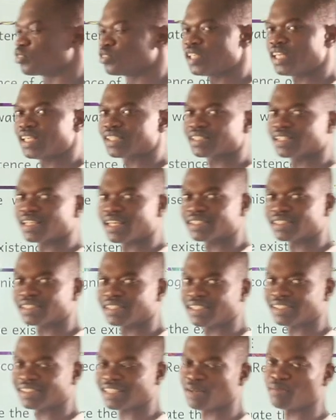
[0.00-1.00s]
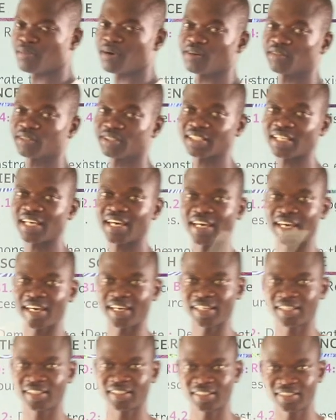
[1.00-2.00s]
today's lesson is about
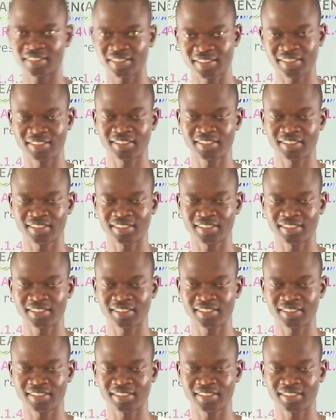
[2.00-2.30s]
air.